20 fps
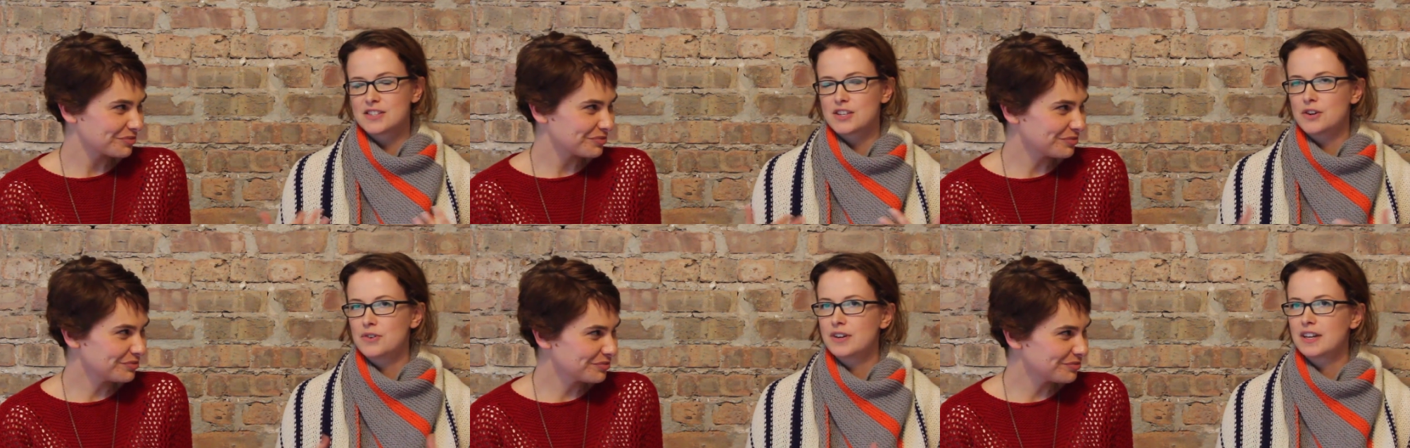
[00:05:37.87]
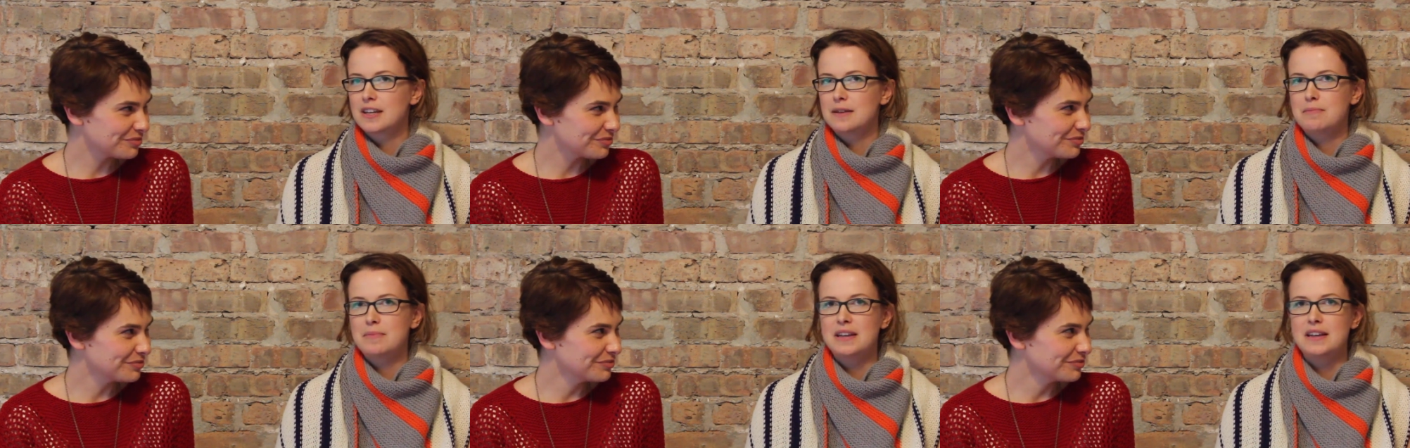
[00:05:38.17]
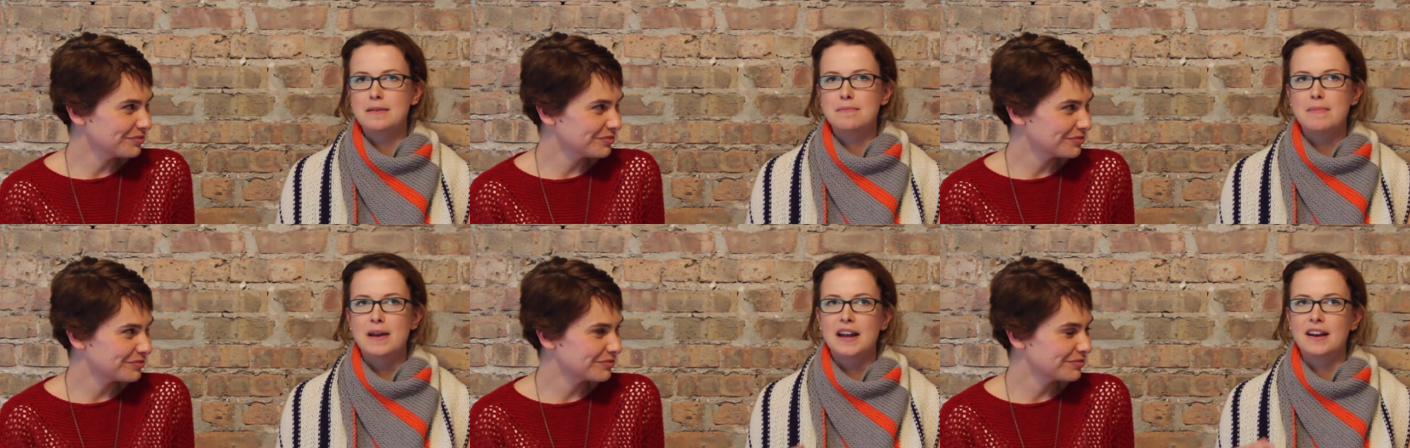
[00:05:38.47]
Speaker 1: So it can
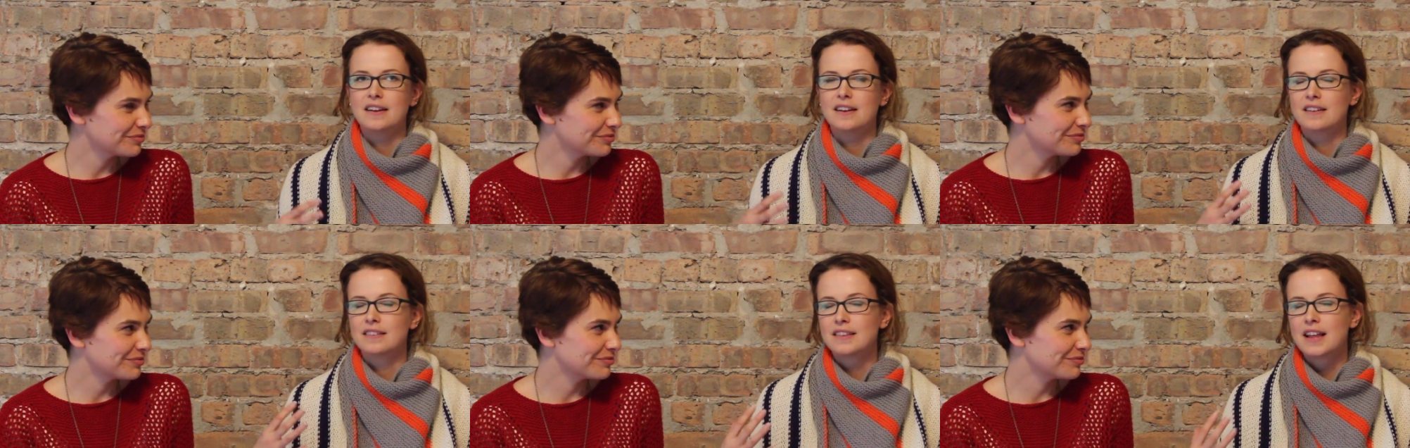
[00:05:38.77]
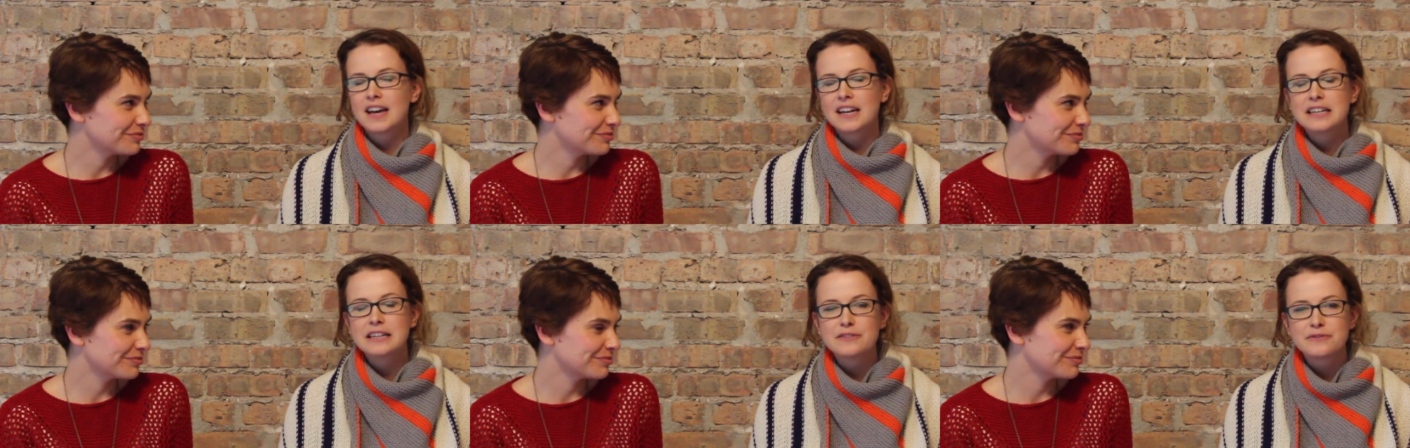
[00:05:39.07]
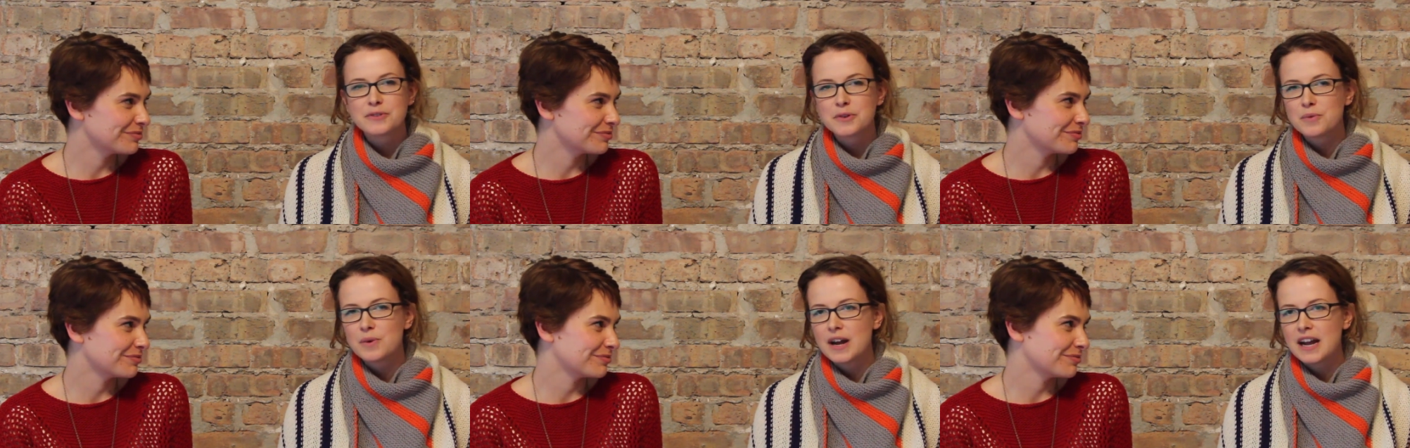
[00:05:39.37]
be made in a lot of
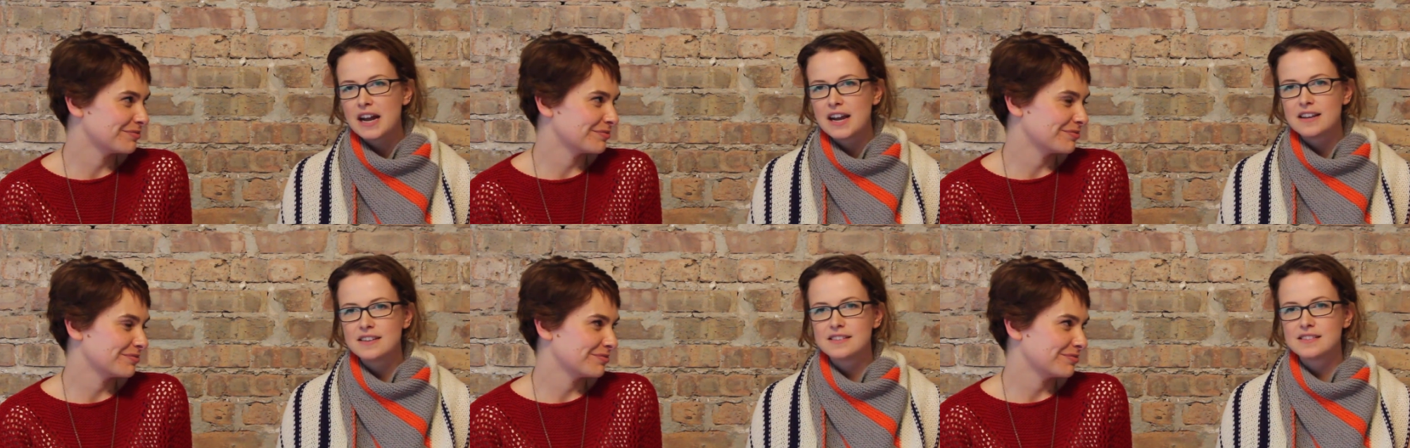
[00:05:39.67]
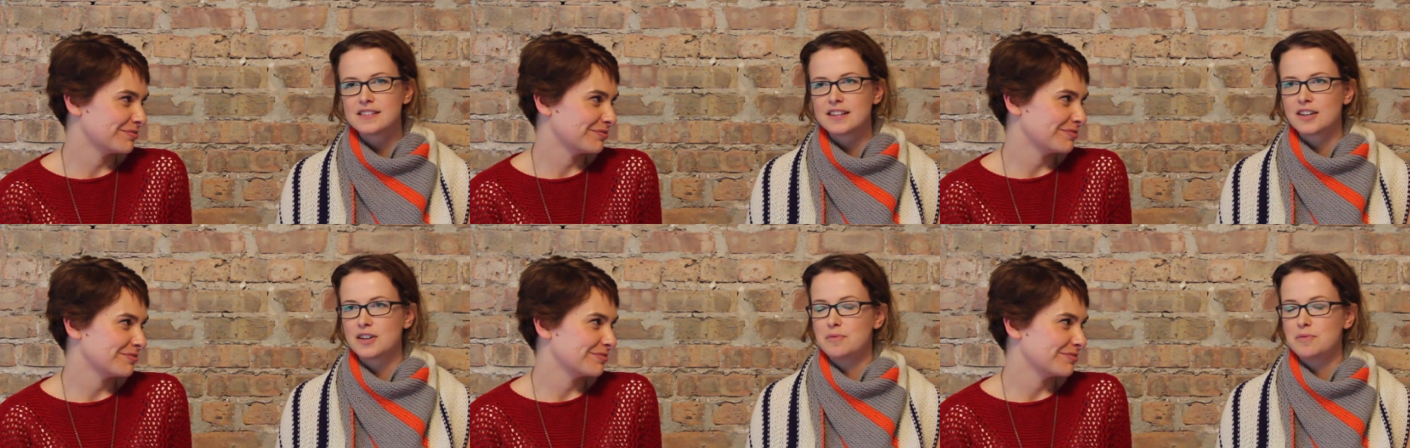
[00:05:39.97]
different ways.